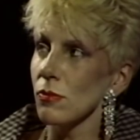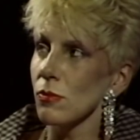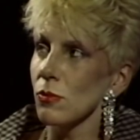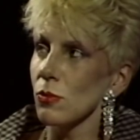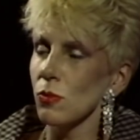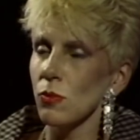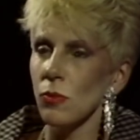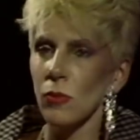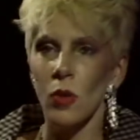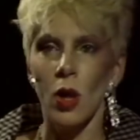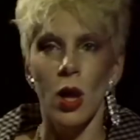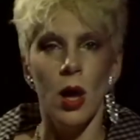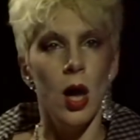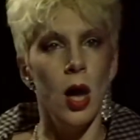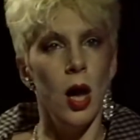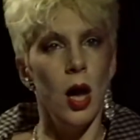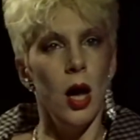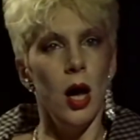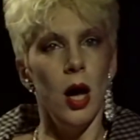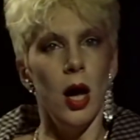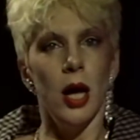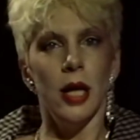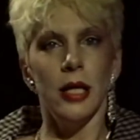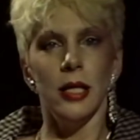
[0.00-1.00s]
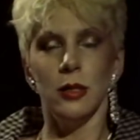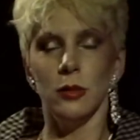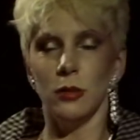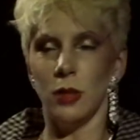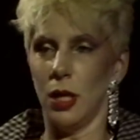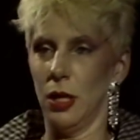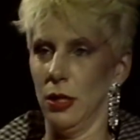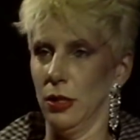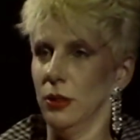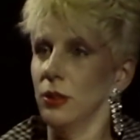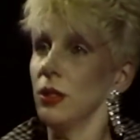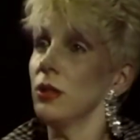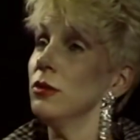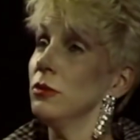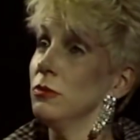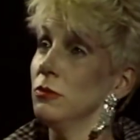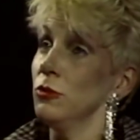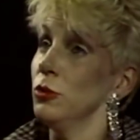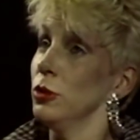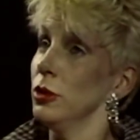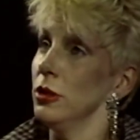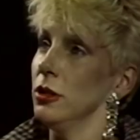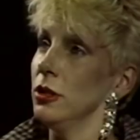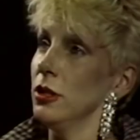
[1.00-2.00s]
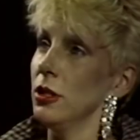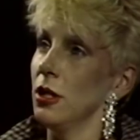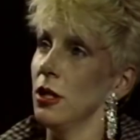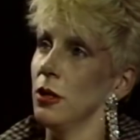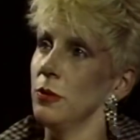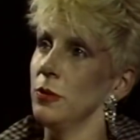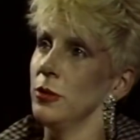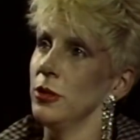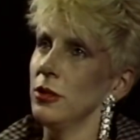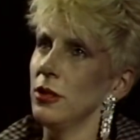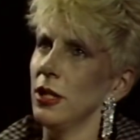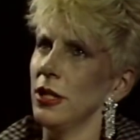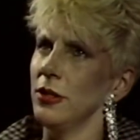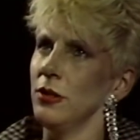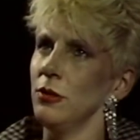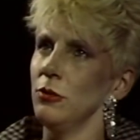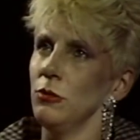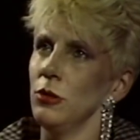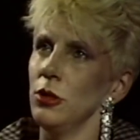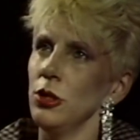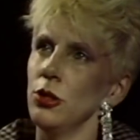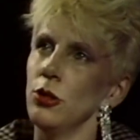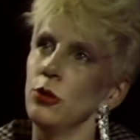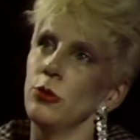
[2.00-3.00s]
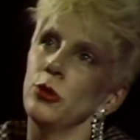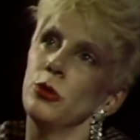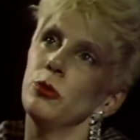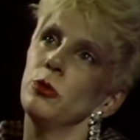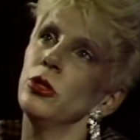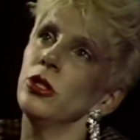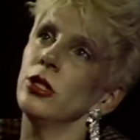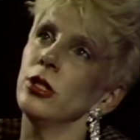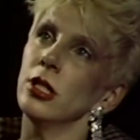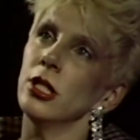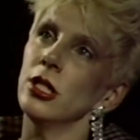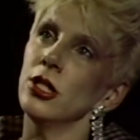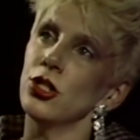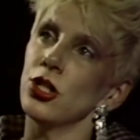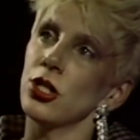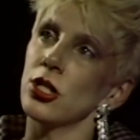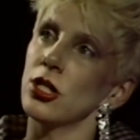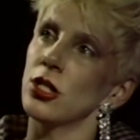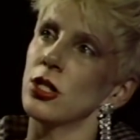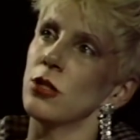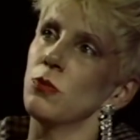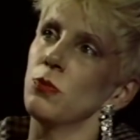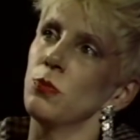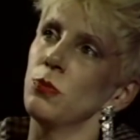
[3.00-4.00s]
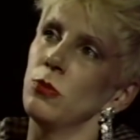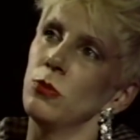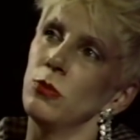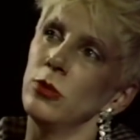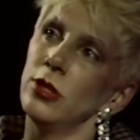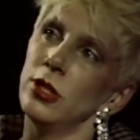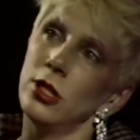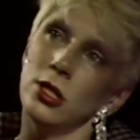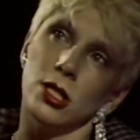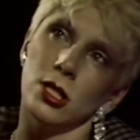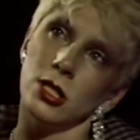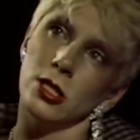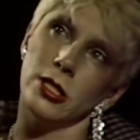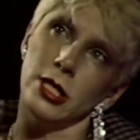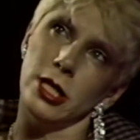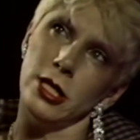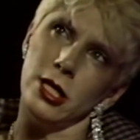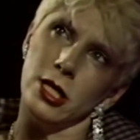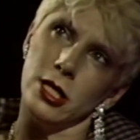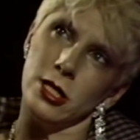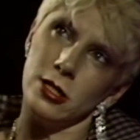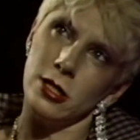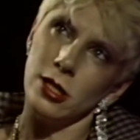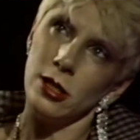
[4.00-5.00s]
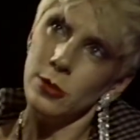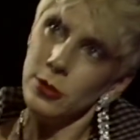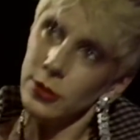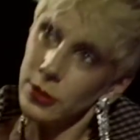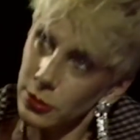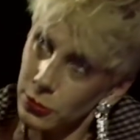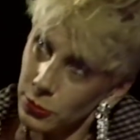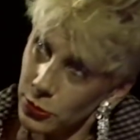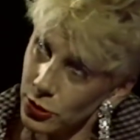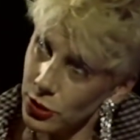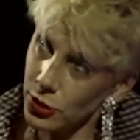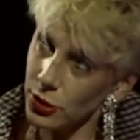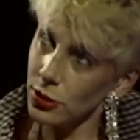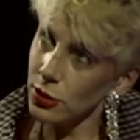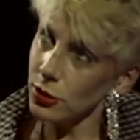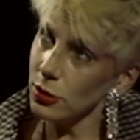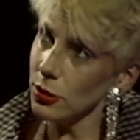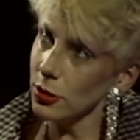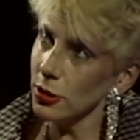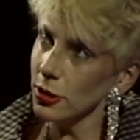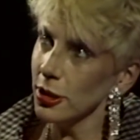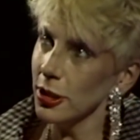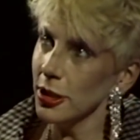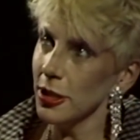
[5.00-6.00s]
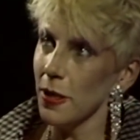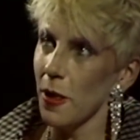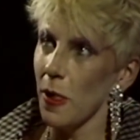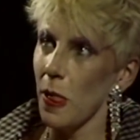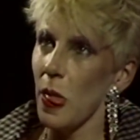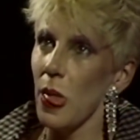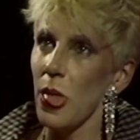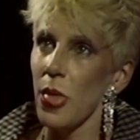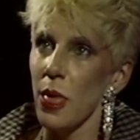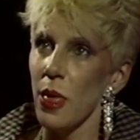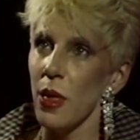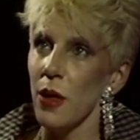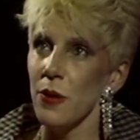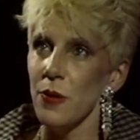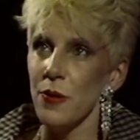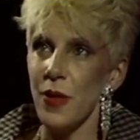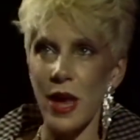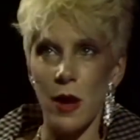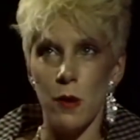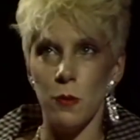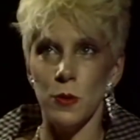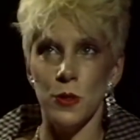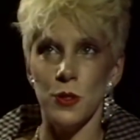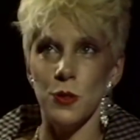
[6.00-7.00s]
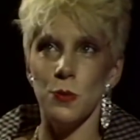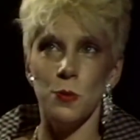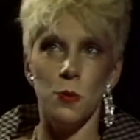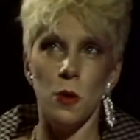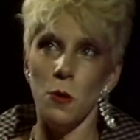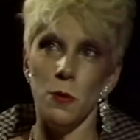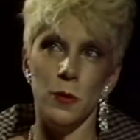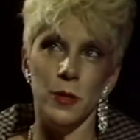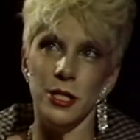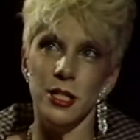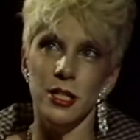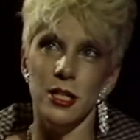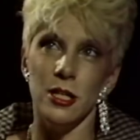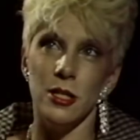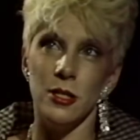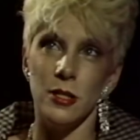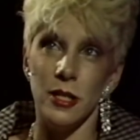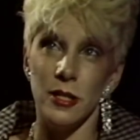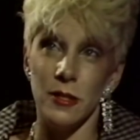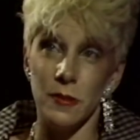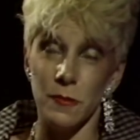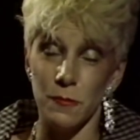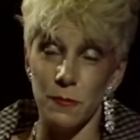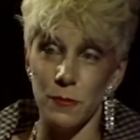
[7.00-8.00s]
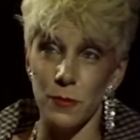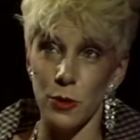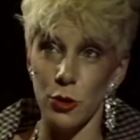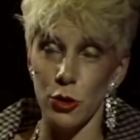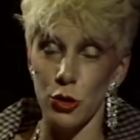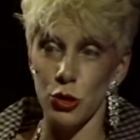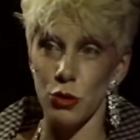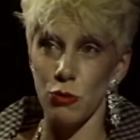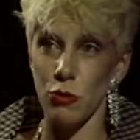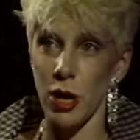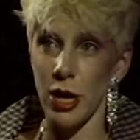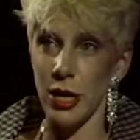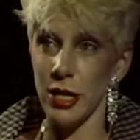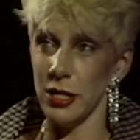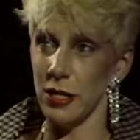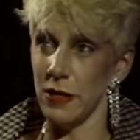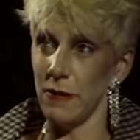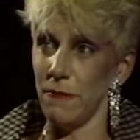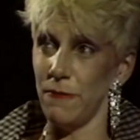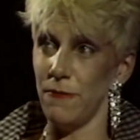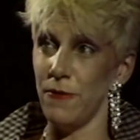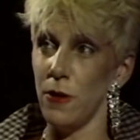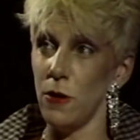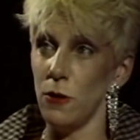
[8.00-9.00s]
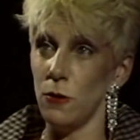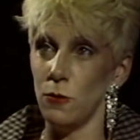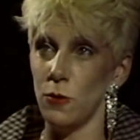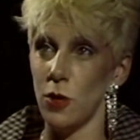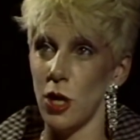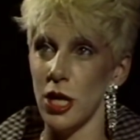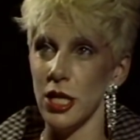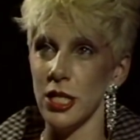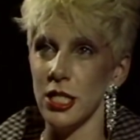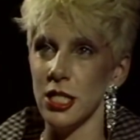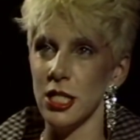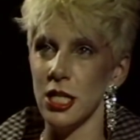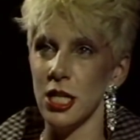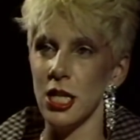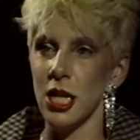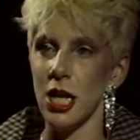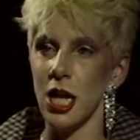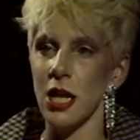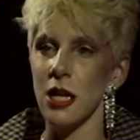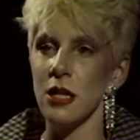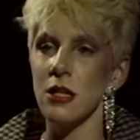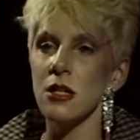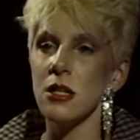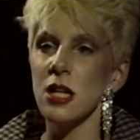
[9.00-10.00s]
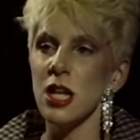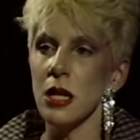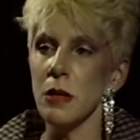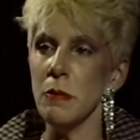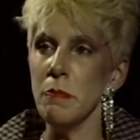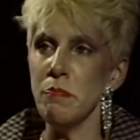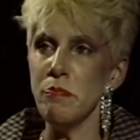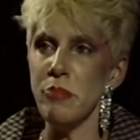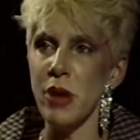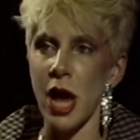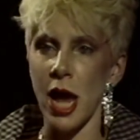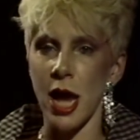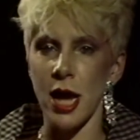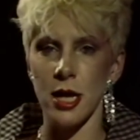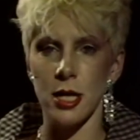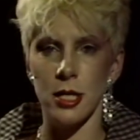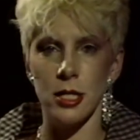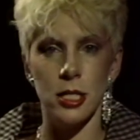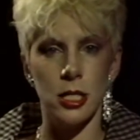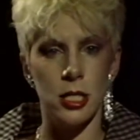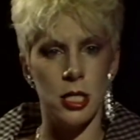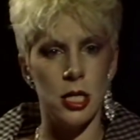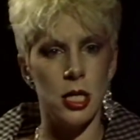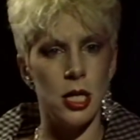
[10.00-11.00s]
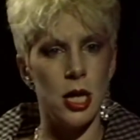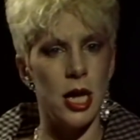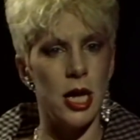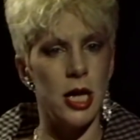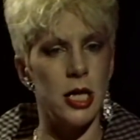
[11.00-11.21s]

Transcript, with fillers: Hmm. I I don't really, I mean, I don't really know what you mean. He just, we just did it. I mean, it was... That was what we did. It looked right and it felt right and it had impact and uh-huh. it